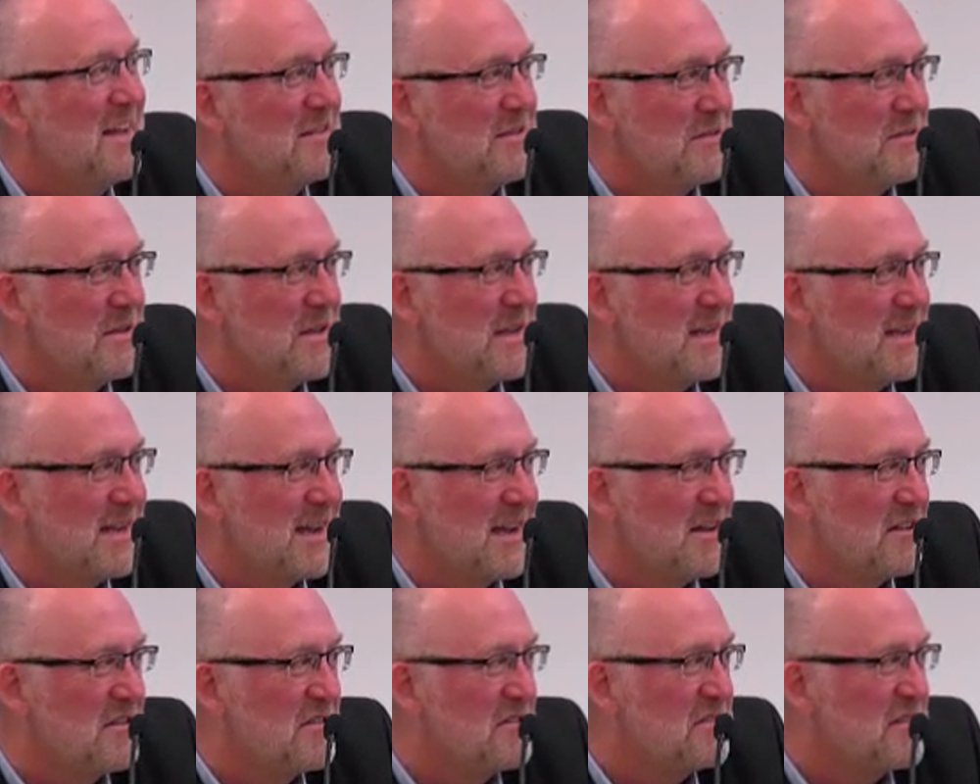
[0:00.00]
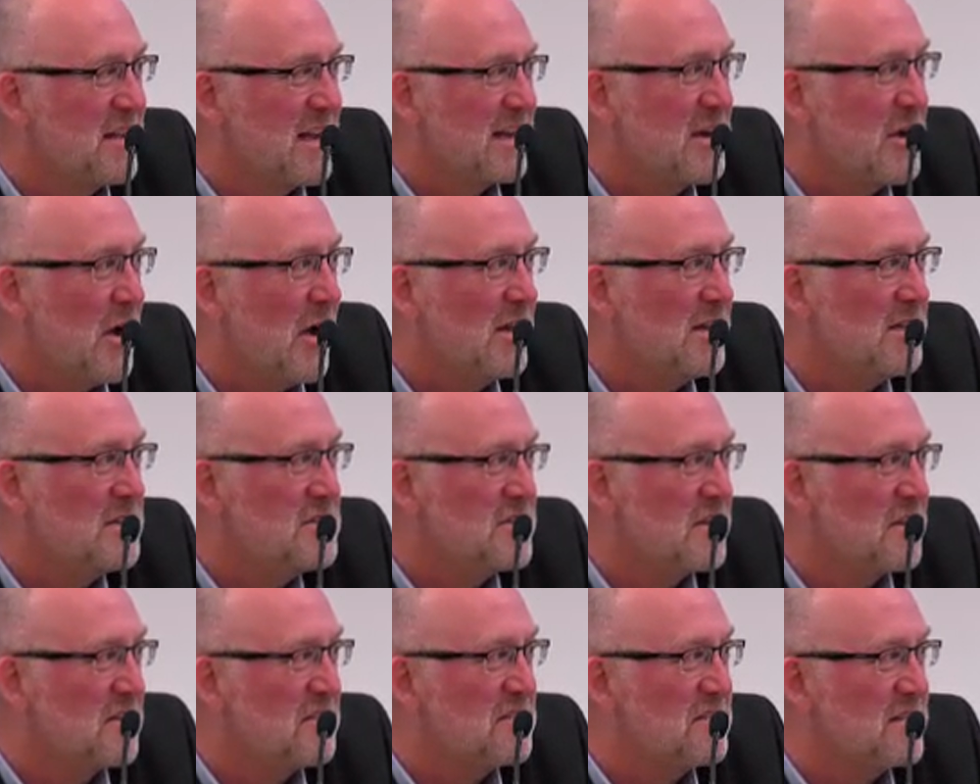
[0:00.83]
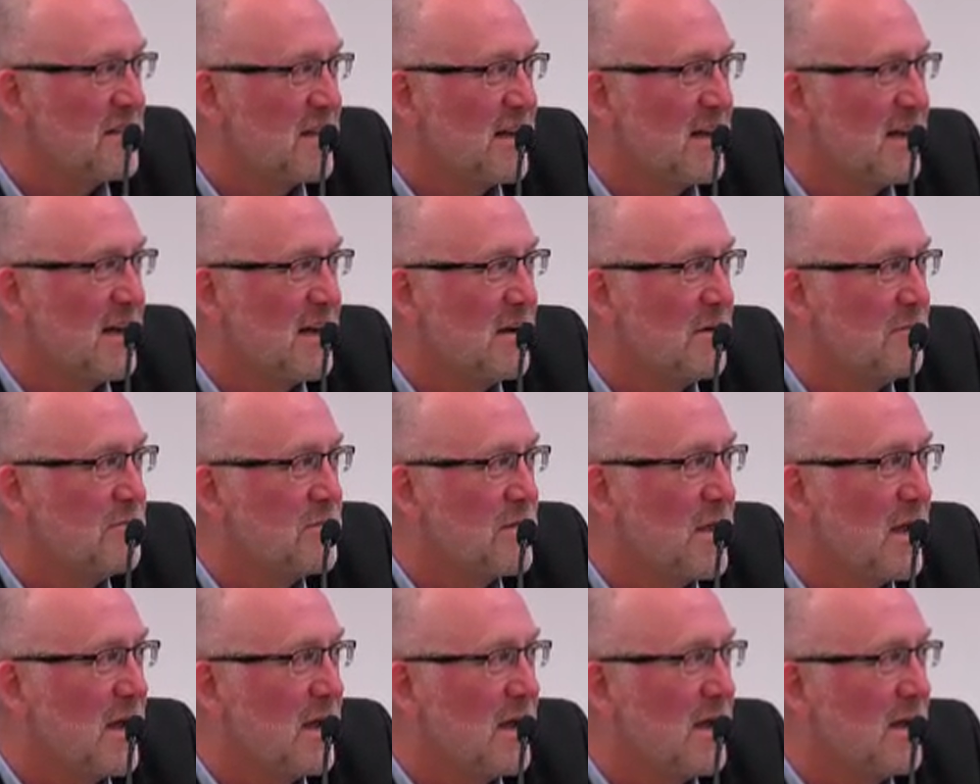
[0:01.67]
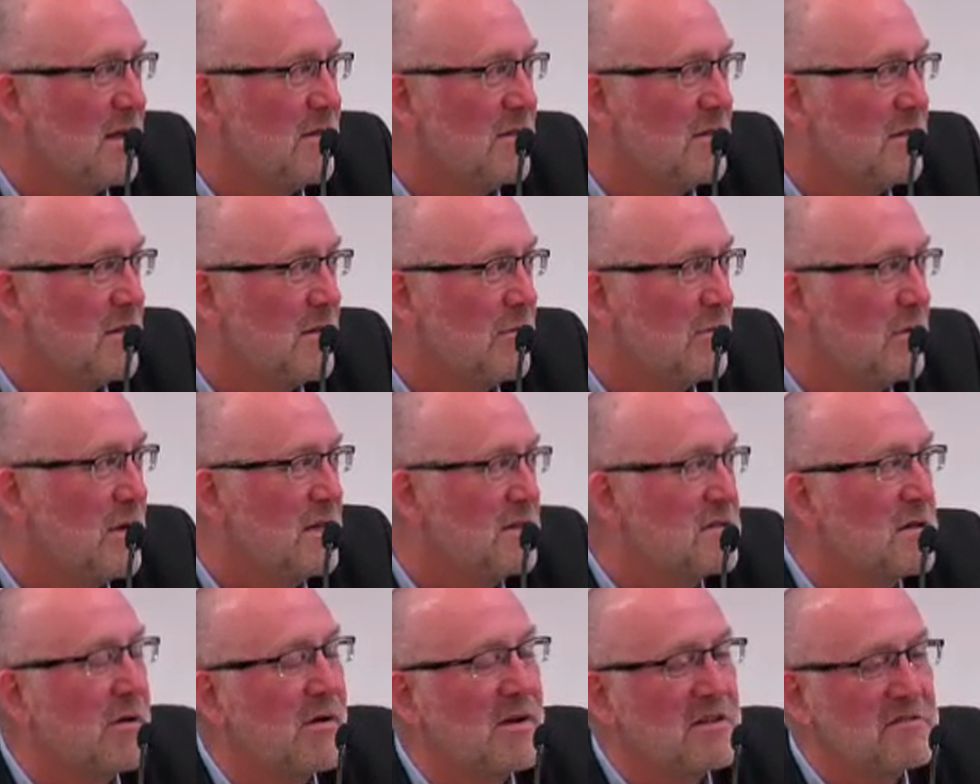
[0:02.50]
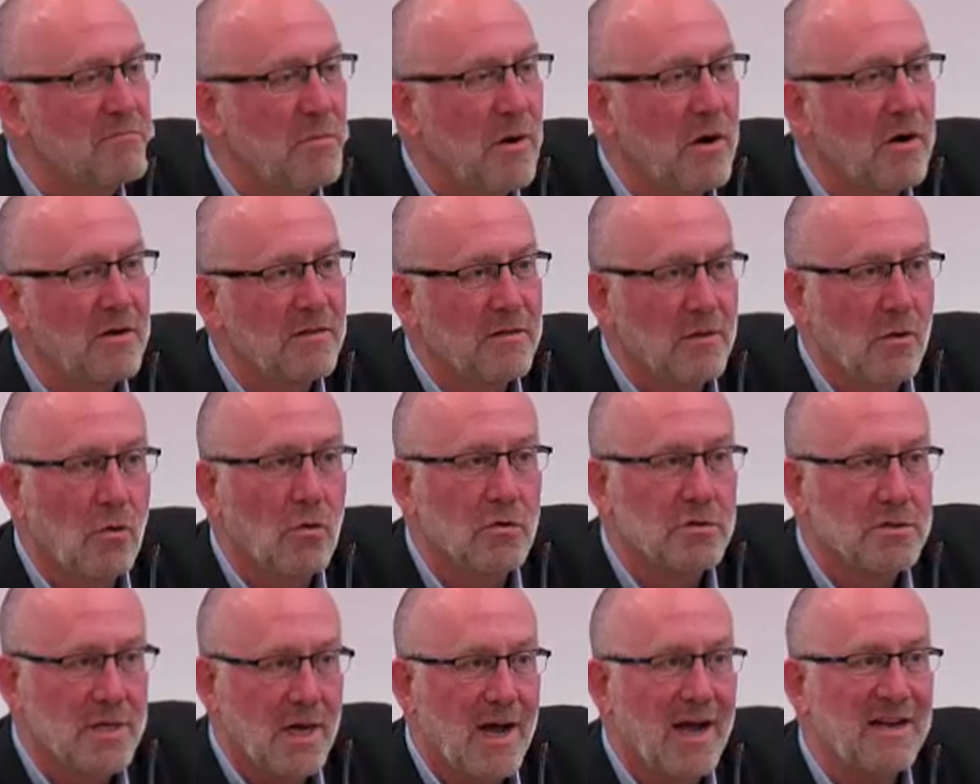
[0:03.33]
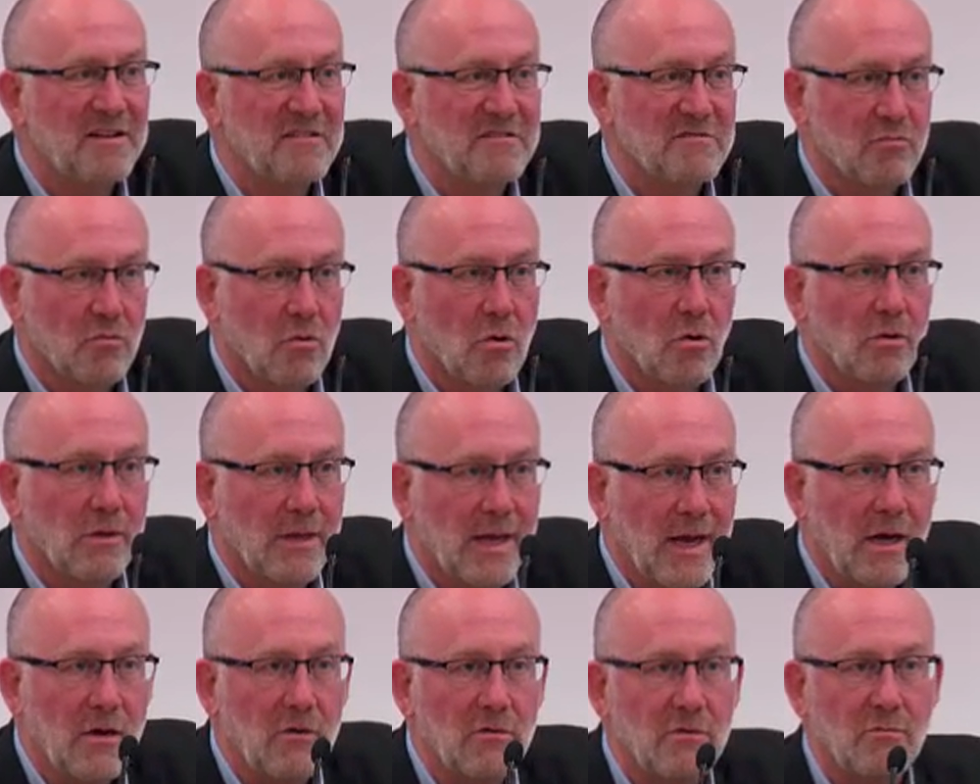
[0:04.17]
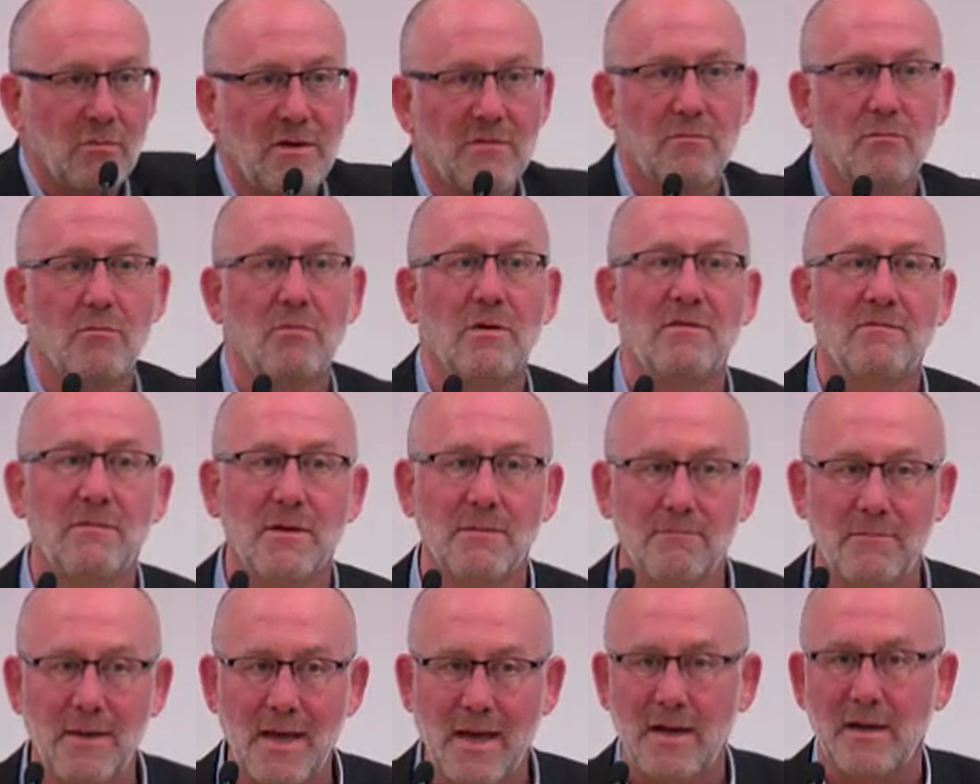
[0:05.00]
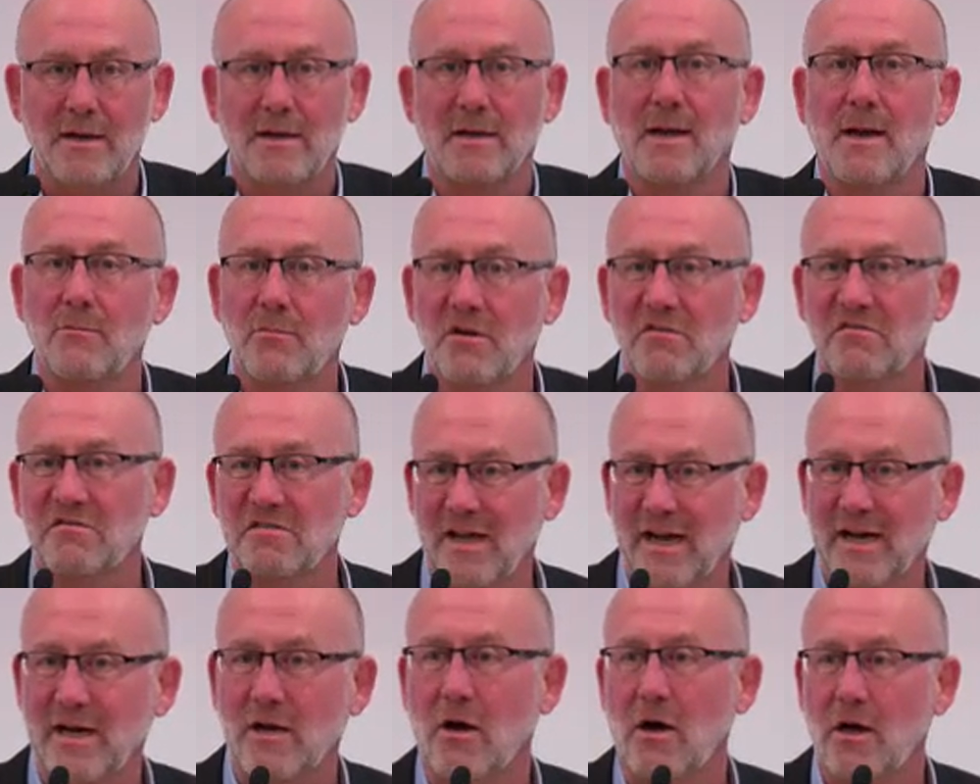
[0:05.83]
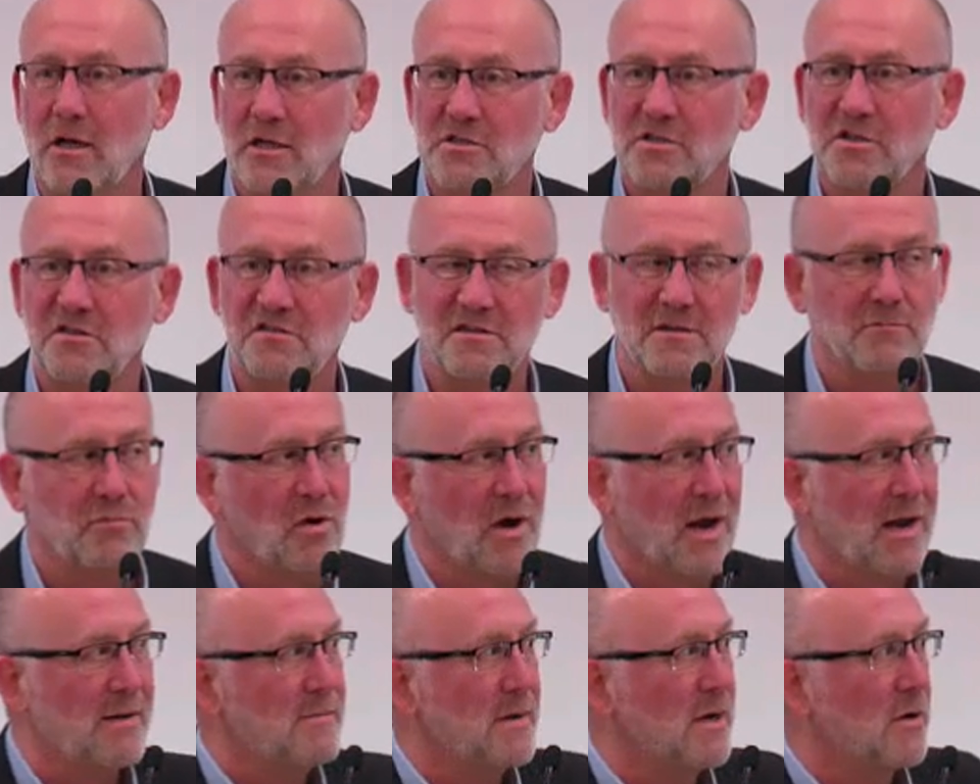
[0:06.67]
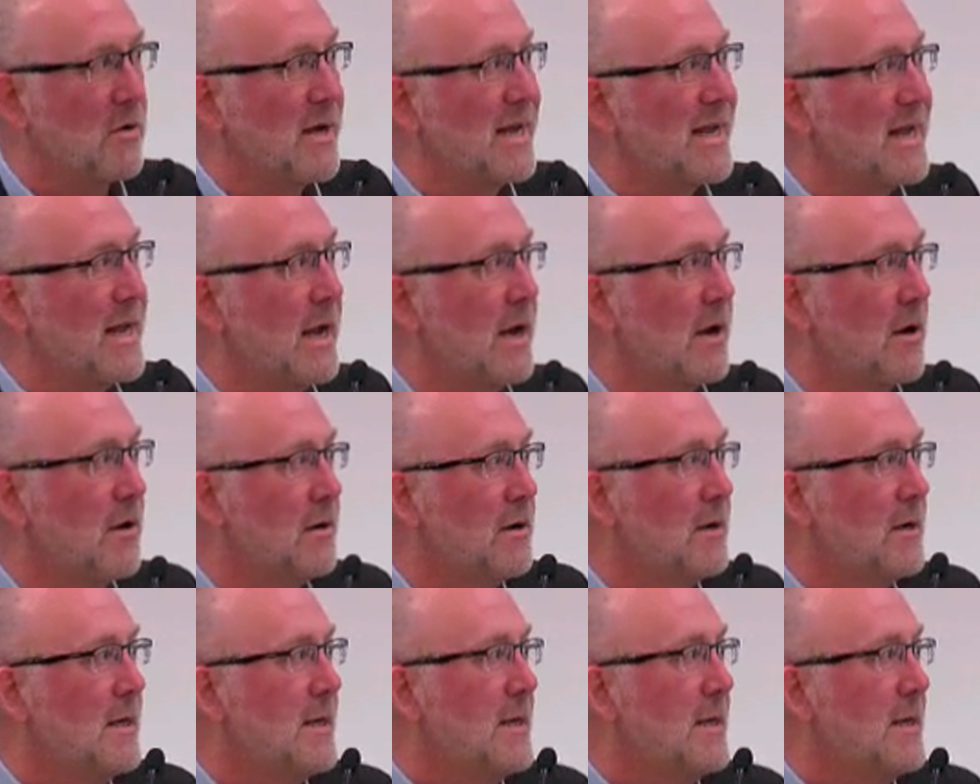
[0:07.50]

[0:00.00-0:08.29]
The psychologist, so as part of the whole TIDES rollout, we've embedded a number of psychologists in primary care.